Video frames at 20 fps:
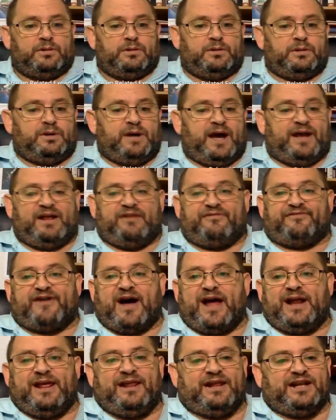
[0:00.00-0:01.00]
And then
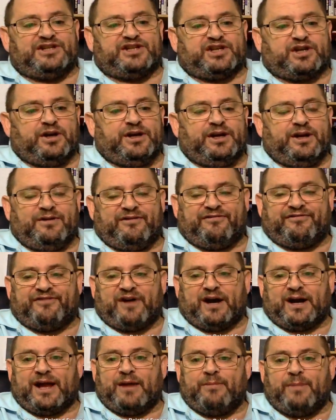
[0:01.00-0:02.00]
finally they just go, you know what,
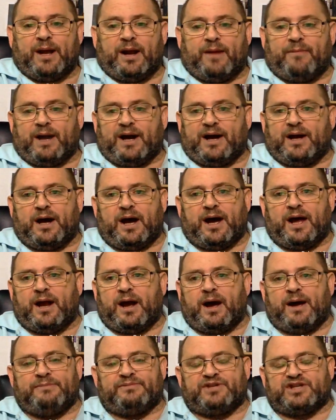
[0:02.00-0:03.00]
fuck it, man.
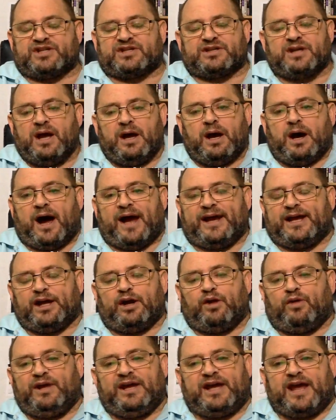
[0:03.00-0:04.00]
I can
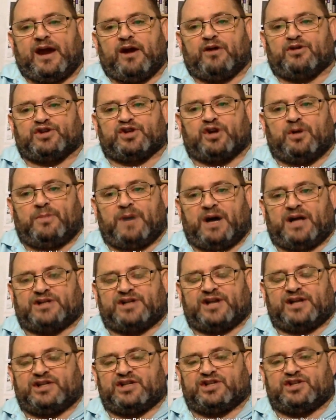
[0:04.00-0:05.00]
only care so much.
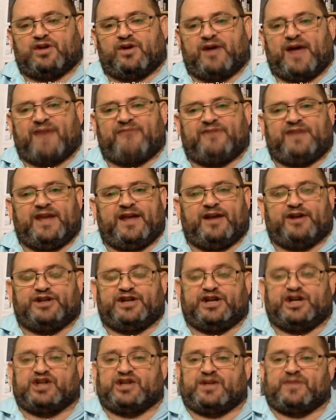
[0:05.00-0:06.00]
I just don't have the energy
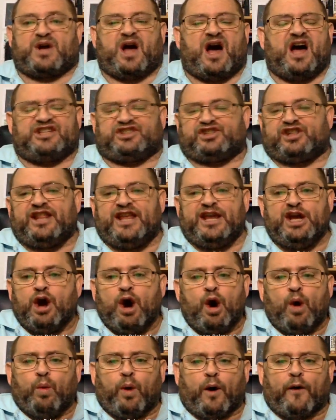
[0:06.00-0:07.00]
because I'm constantly
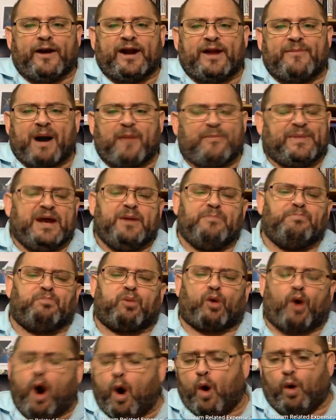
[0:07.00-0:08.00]
worried about being
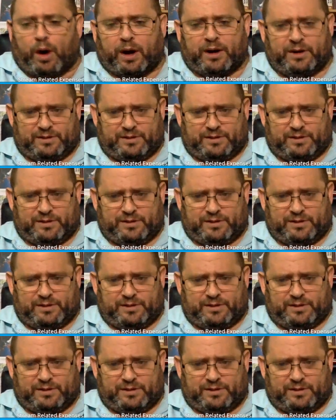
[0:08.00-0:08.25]
broke.